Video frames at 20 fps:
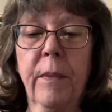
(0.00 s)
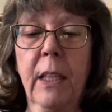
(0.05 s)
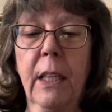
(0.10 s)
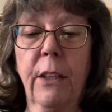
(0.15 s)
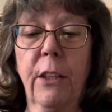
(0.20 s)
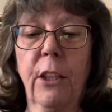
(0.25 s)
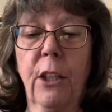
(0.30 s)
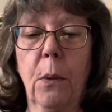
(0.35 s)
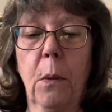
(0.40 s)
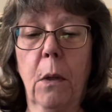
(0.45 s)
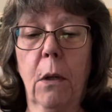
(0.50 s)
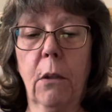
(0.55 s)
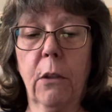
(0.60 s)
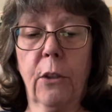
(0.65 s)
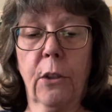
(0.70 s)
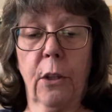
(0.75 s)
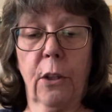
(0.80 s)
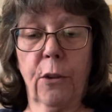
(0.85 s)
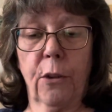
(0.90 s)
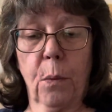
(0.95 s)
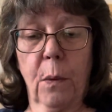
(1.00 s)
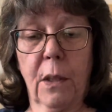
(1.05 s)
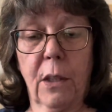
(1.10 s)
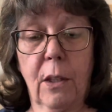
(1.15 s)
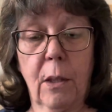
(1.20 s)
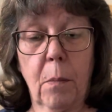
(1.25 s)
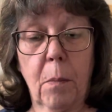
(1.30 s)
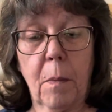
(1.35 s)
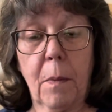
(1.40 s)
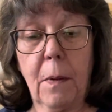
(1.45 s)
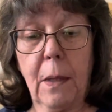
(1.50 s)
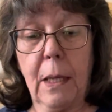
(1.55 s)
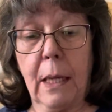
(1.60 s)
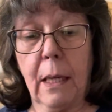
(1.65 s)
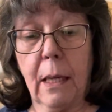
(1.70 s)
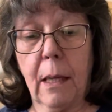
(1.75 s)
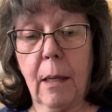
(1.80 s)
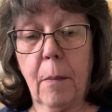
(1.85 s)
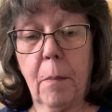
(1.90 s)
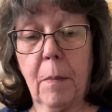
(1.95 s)
they do all sorts with them.
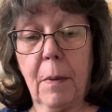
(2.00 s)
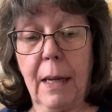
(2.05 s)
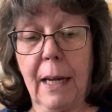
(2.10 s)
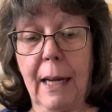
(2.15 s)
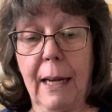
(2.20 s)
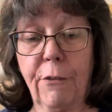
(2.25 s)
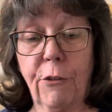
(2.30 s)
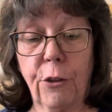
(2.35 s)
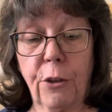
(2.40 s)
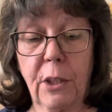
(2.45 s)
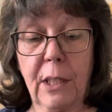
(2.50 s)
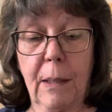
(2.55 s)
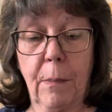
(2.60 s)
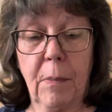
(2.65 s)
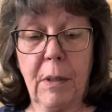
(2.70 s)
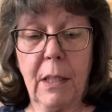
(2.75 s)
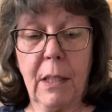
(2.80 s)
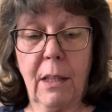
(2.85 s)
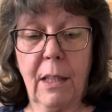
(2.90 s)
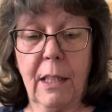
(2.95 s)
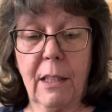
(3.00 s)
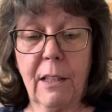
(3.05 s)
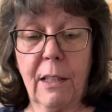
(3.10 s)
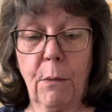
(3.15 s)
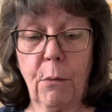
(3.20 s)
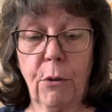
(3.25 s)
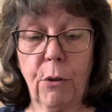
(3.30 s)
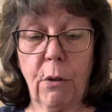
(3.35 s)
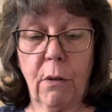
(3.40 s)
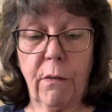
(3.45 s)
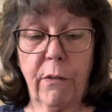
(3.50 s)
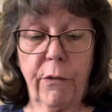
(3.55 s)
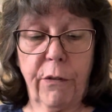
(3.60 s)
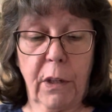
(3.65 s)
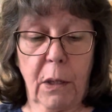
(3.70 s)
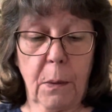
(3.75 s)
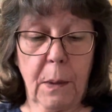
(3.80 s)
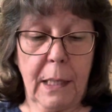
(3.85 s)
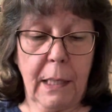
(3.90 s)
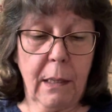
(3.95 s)
I've just emptied this. It was
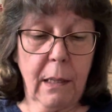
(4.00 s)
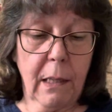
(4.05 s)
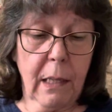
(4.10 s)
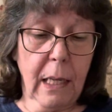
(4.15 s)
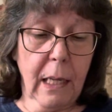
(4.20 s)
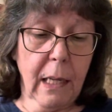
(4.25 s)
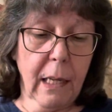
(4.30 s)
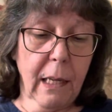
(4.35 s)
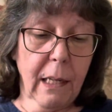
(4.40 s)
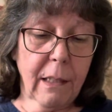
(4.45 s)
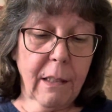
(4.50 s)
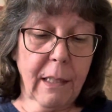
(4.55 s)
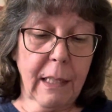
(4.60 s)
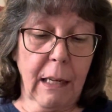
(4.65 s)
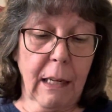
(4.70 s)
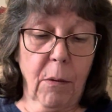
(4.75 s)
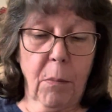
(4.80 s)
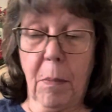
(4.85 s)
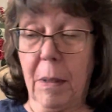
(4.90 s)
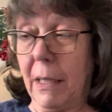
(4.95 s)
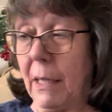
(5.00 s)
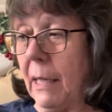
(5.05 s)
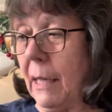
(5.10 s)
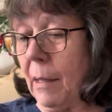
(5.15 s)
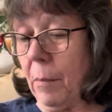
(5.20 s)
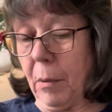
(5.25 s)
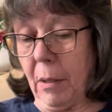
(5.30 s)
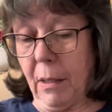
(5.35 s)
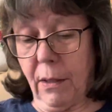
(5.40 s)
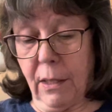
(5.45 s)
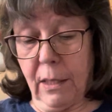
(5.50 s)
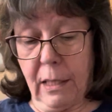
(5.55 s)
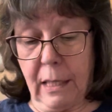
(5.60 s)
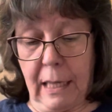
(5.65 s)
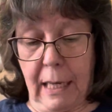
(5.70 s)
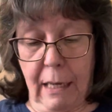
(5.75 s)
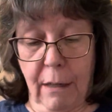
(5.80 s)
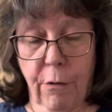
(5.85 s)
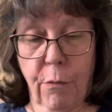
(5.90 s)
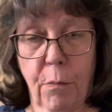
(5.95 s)
overflowing, sat on my table at the
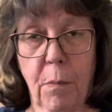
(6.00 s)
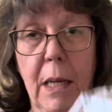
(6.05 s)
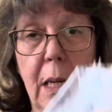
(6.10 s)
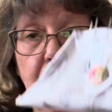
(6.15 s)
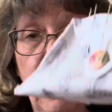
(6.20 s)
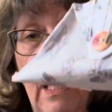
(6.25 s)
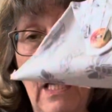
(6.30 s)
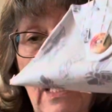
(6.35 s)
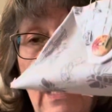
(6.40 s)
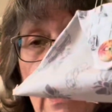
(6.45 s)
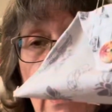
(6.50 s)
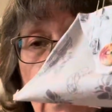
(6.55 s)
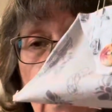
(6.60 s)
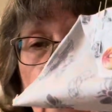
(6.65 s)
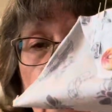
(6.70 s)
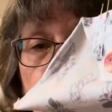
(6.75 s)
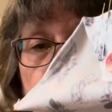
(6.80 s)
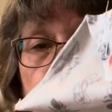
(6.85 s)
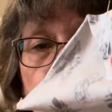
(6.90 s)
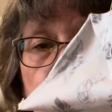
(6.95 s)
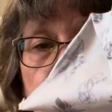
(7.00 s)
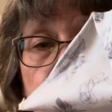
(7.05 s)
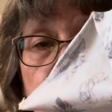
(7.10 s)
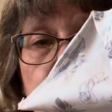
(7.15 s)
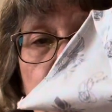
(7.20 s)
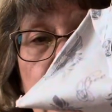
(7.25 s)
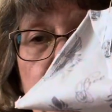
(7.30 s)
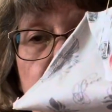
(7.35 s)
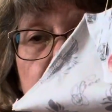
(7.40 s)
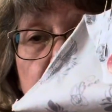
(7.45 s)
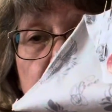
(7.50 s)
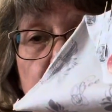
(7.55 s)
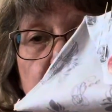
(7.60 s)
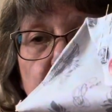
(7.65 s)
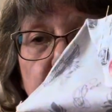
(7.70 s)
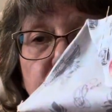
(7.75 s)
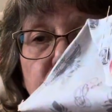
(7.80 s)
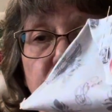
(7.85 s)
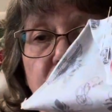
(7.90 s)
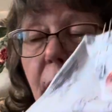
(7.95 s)
side of me, and I
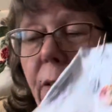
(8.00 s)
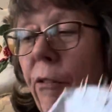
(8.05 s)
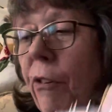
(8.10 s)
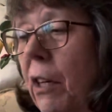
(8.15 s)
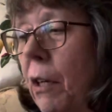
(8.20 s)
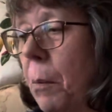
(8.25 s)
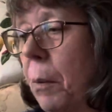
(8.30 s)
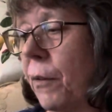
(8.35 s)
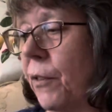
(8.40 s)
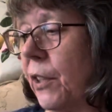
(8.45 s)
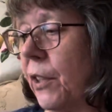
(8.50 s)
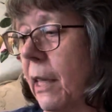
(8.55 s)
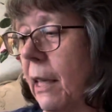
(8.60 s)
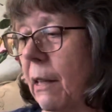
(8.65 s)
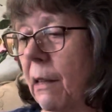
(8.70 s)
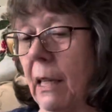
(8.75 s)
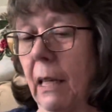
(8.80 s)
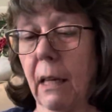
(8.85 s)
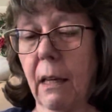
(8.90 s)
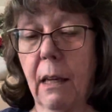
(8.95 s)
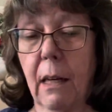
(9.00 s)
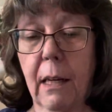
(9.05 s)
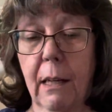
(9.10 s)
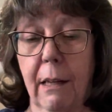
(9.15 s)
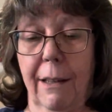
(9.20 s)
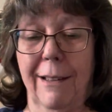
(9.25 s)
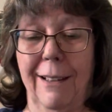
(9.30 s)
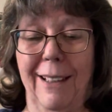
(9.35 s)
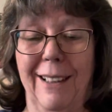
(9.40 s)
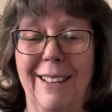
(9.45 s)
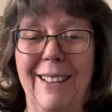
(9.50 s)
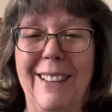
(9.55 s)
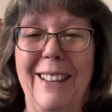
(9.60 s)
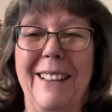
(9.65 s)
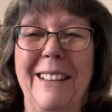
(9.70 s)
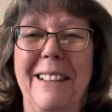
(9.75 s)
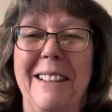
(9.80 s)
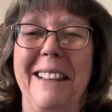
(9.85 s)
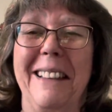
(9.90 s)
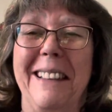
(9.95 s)
thought, I'm fed up of seeing that.
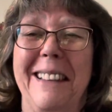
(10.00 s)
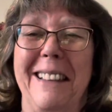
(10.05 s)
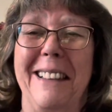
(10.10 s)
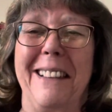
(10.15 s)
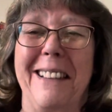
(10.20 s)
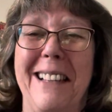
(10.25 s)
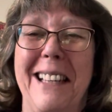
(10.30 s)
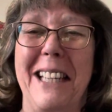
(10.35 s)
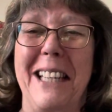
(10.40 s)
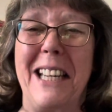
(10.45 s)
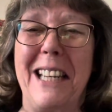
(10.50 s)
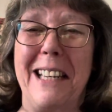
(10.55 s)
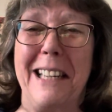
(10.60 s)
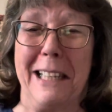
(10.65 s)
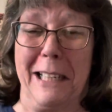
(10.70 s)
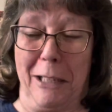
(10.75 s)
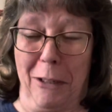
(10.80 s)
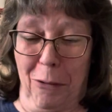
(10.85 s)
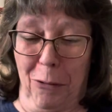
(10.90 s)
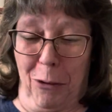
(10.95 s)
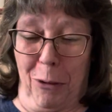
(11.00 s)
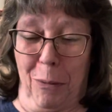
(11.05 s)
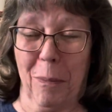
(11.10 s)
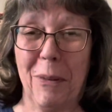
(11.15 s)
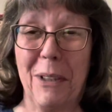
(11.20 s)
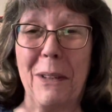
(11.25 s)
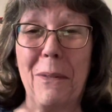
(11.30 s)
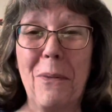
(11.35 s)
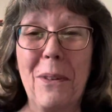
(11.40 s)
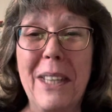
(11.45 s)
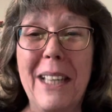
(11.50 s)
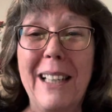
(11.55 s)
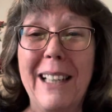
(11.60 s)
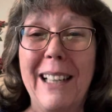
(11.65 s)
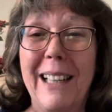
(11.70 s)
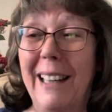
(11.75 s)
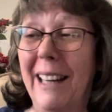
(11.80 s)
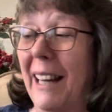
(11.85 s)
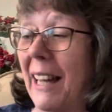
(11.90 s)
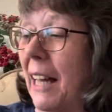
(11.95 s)
You need to do something with it,
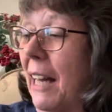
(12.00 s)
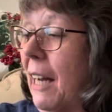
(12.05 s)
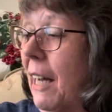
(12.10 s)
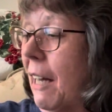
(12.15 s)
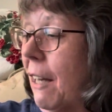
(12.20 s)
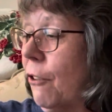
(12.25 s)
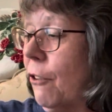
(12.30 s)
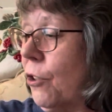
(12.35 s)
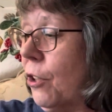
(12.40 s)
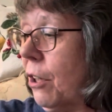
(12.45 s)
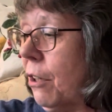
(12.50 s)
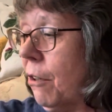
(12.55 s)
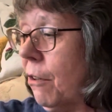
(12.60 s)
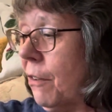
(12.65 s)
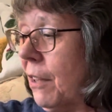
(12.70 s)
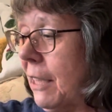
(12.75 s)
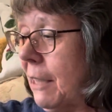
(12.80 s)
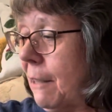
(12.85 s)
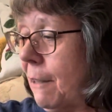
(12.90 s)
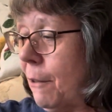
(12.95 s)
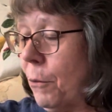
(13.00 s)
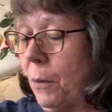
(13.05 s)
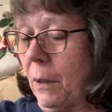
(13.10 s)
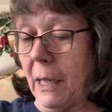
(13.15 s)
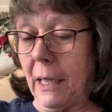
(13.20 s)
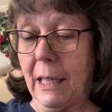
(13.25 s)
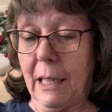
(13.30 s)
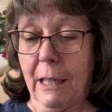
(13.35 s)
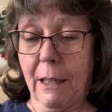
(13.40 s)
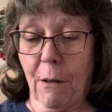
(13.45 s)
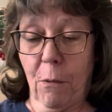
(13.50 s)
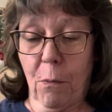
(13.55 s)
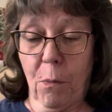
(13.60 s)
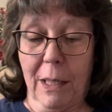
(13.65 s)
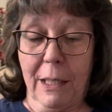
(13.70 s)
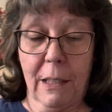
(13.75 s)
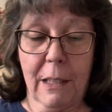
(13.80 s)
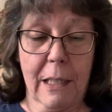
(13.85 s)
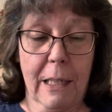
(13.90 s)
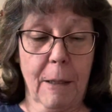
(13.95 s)
Lynn. So this is what I did on
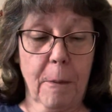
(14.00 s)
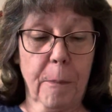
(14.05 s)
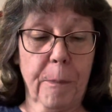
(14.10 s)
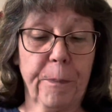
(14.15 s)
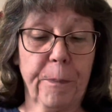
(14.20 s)
Wednesday.